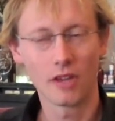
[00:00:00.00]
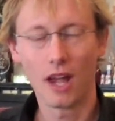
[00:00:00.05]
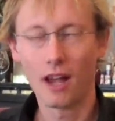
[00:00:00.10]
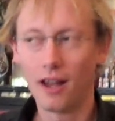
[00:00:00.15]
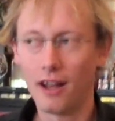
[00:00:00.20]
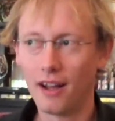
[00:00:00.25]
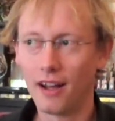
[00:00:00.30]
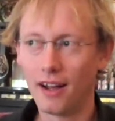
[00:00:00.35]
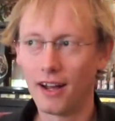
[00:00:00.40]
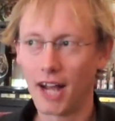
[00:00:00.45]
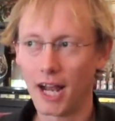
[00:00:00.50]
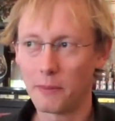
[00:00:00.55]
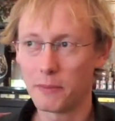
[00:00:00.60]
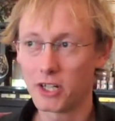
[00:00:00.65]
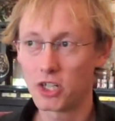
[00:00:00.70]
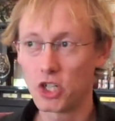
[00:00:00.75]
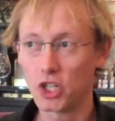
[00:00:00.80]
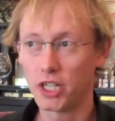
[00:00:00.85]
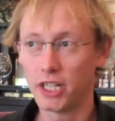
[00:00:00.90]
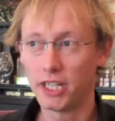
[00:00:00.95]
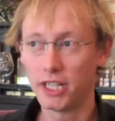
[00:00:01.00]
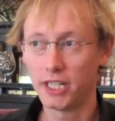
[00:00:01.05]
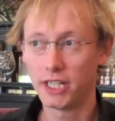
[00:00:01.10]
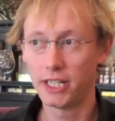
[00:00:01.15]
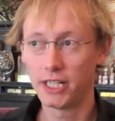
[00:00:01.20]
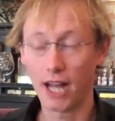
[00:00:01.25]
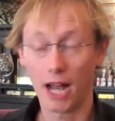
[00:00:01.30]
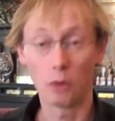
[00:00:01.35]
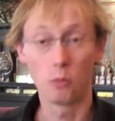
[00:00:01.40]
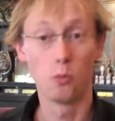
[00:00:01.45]
I
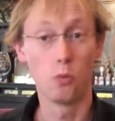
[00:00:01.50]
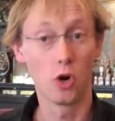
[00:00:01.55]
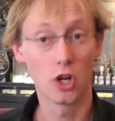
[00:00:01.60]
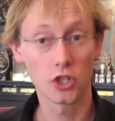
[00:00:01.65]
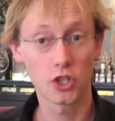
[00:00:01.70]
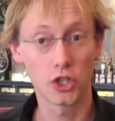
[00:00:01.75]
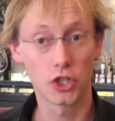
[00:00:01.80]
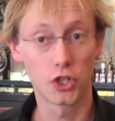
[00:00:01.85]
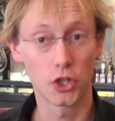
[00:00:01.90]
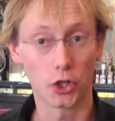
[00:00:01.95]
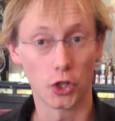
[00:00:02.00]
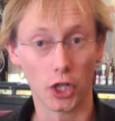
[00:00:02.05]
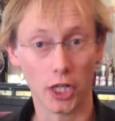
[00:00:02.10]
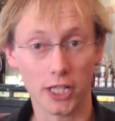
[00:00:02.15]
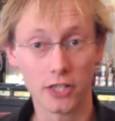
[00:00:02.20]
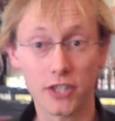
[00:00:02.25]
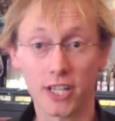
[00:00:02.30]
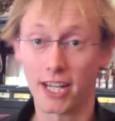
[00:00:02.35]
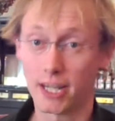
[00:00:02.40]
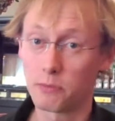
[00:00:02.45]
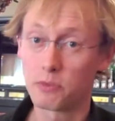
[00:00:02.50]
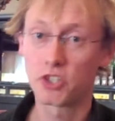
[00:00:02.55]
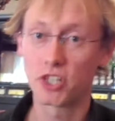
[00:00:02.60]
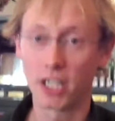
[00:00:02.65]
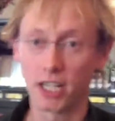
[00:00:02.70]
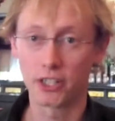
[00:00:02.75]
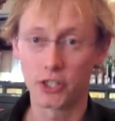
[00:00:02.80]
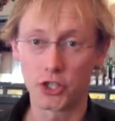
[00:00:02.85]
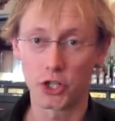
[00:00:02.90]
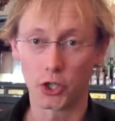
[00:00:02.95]
was a journalist. I am
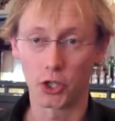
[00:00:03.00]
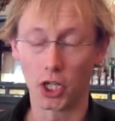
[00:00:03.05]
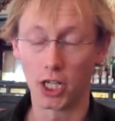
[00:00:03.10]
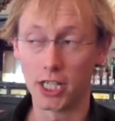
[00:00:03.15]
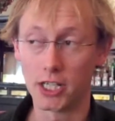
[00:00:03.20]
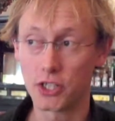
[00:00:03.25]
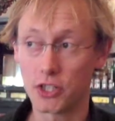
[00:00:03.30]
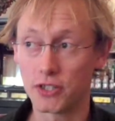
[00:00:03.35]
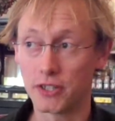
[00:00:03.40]
still a journalist.